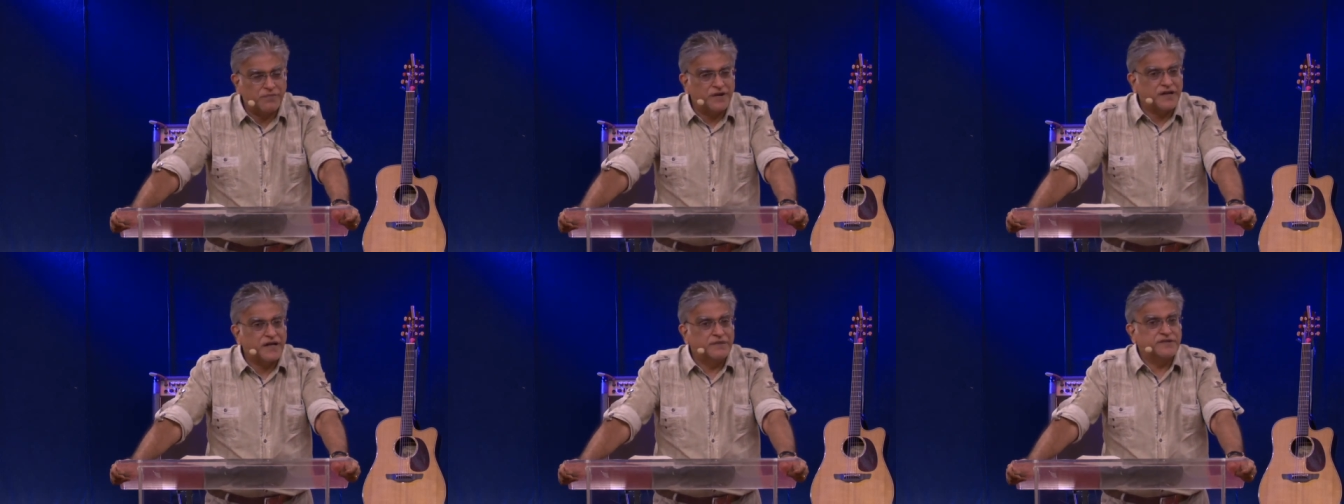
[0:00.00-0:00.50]

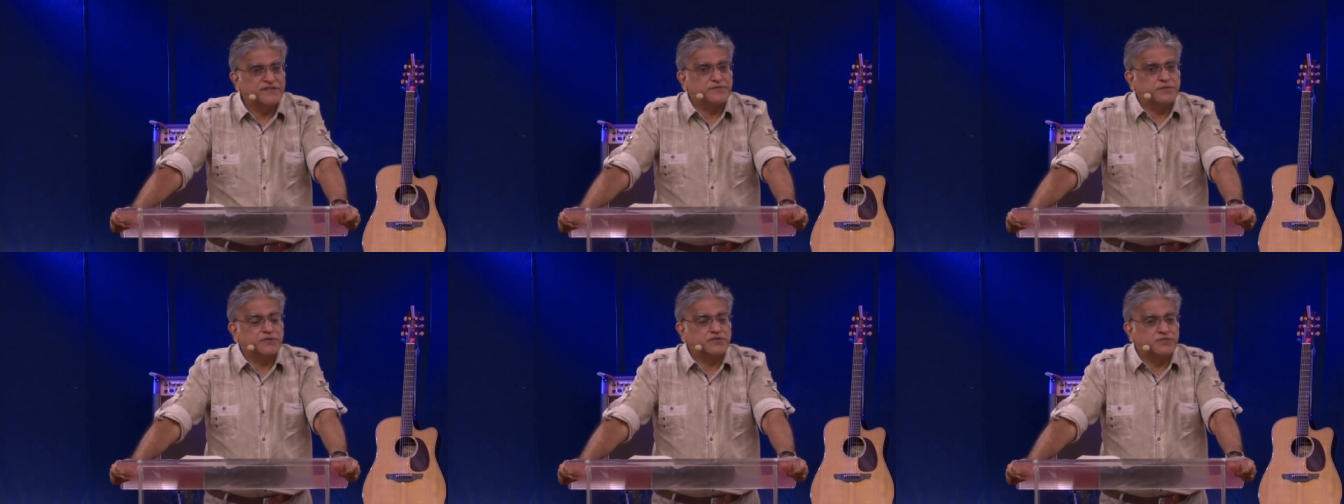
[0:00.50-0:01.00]
Many times He has
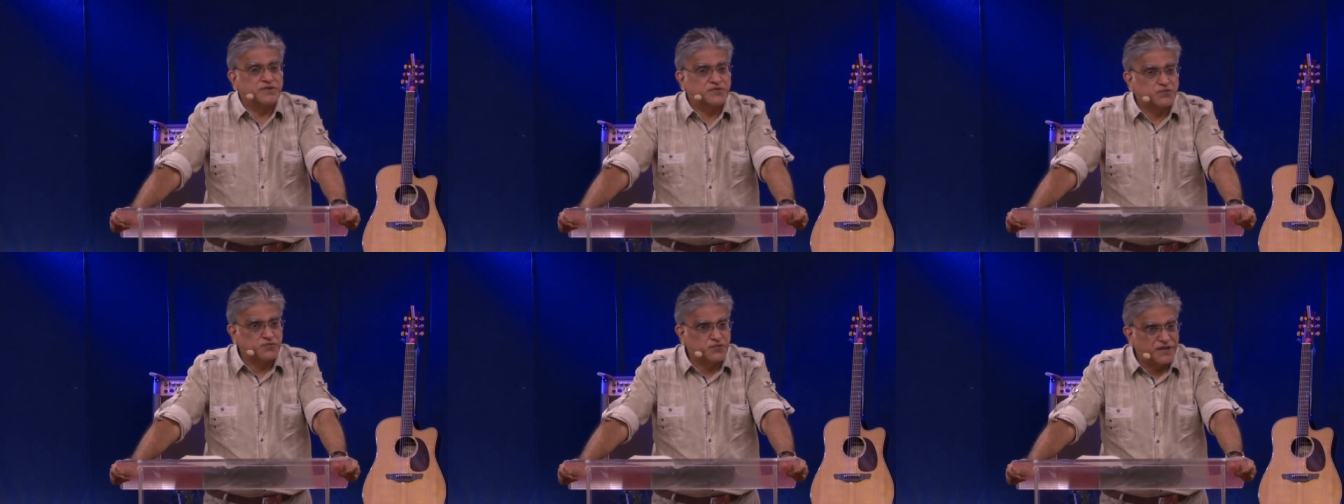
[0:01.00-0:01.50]
spoken to me
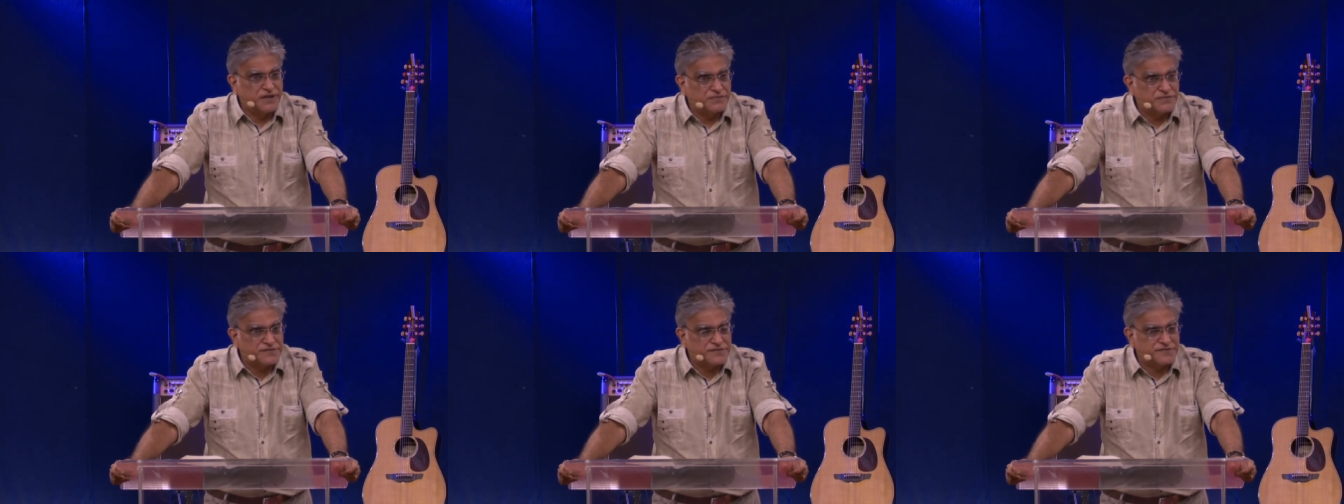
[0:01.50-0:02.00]
through
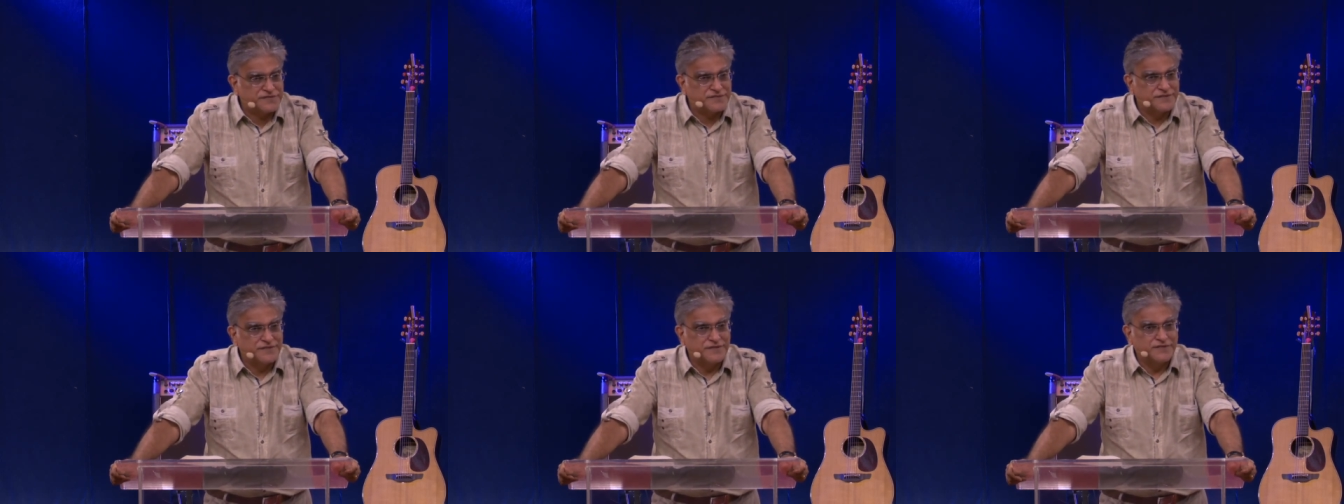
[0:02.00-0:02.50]
dreams,
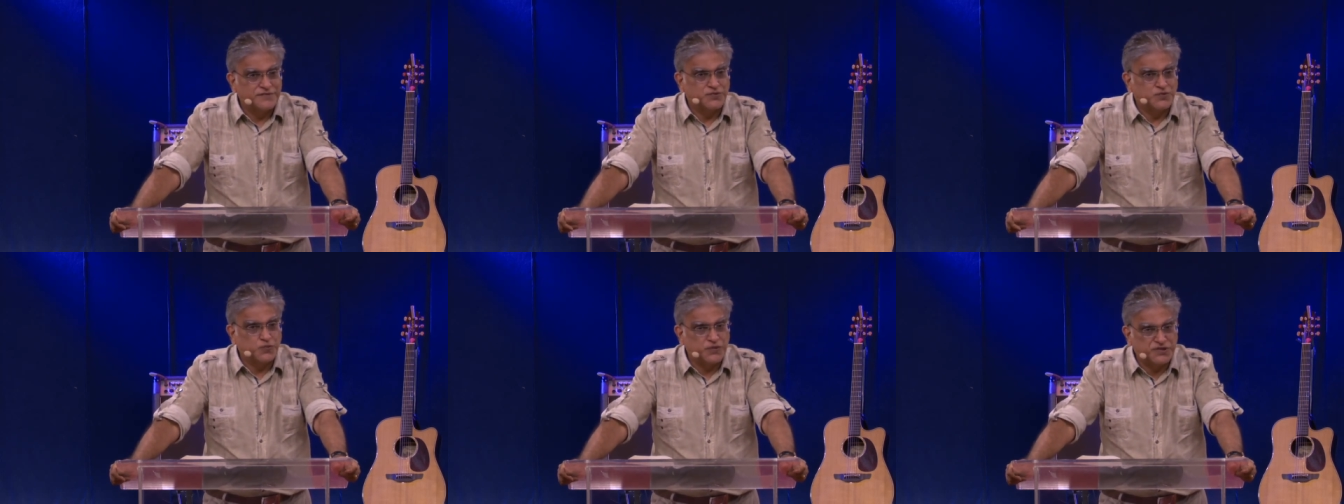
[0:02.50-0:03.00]

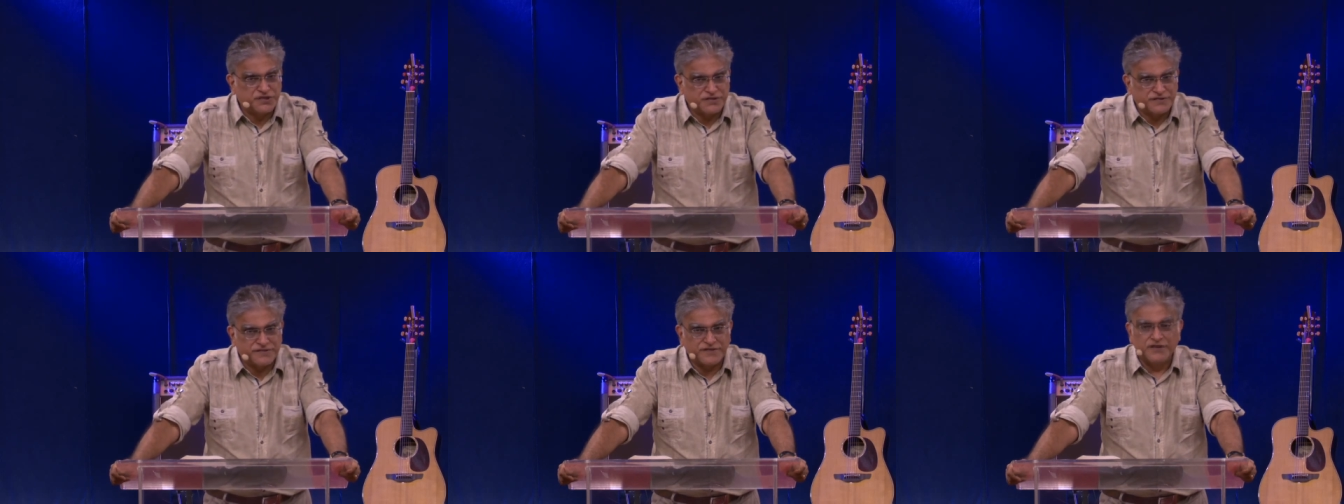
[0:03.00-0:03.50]
through
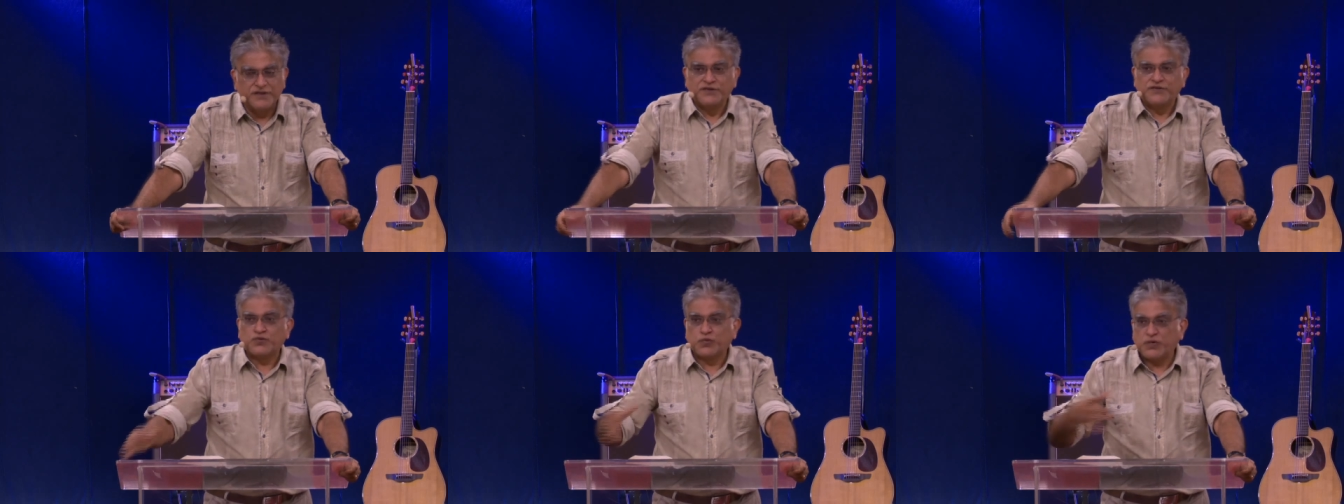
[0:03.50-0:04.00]
visions,
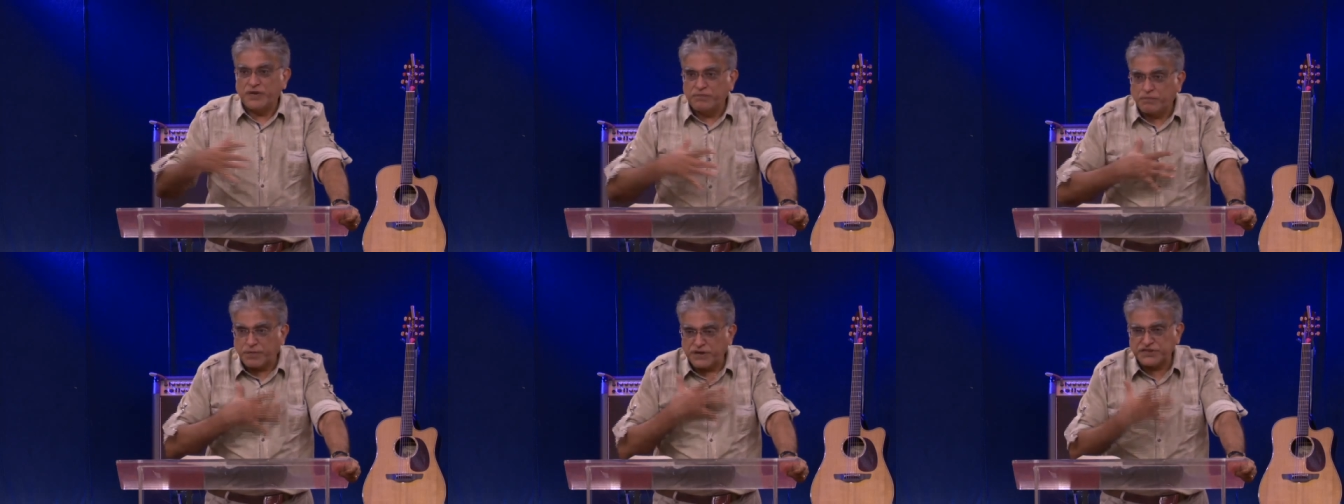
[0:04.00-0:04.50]
through
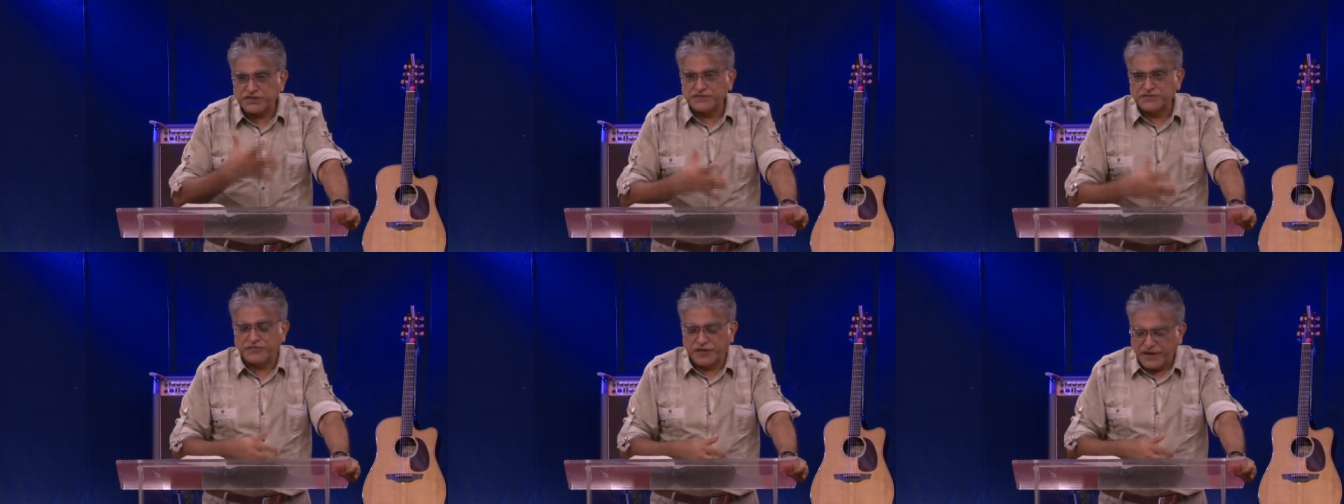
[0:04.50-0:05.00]

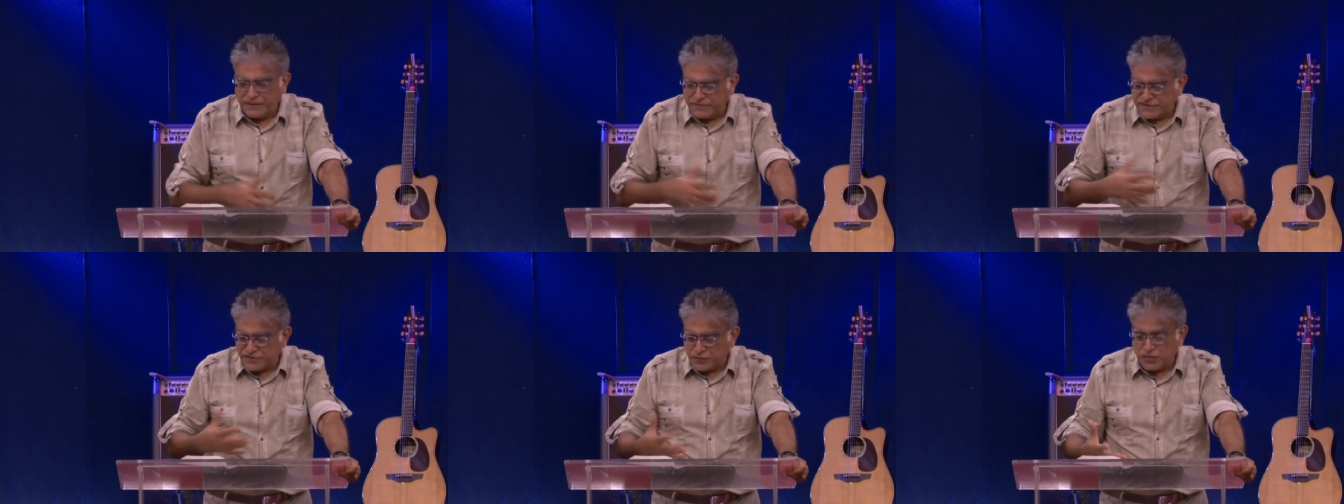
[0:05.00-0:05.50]
impression
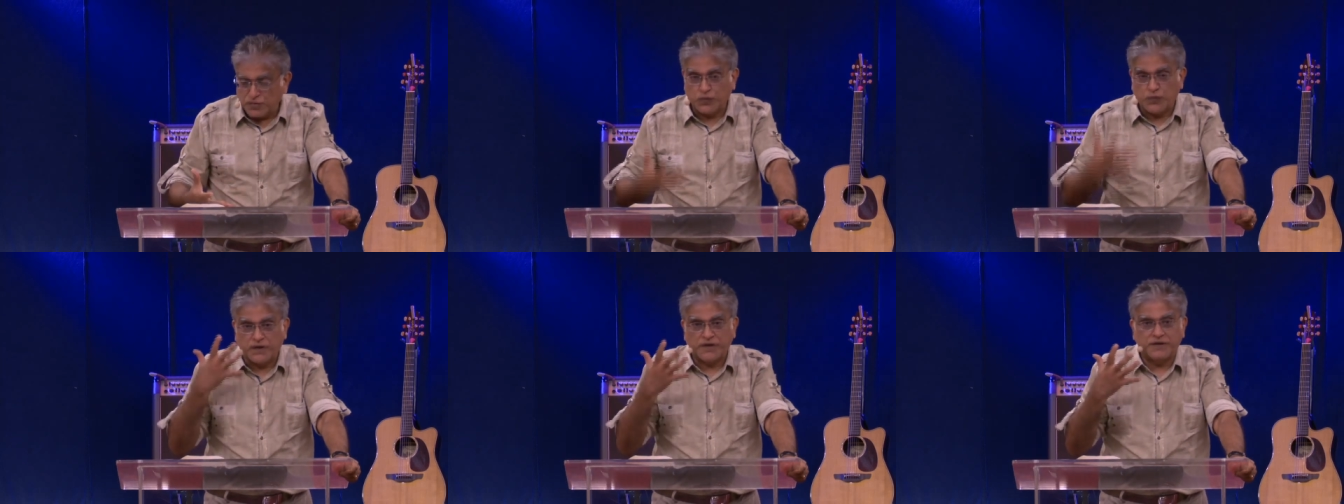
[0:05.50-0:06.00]
dreams, through the
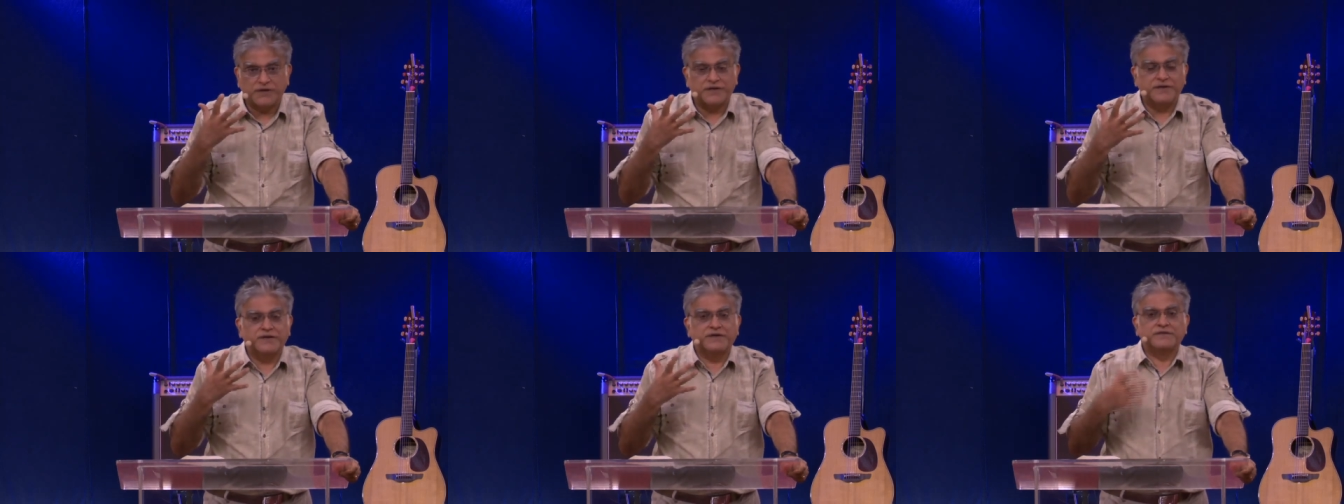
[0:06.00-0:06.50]
Word.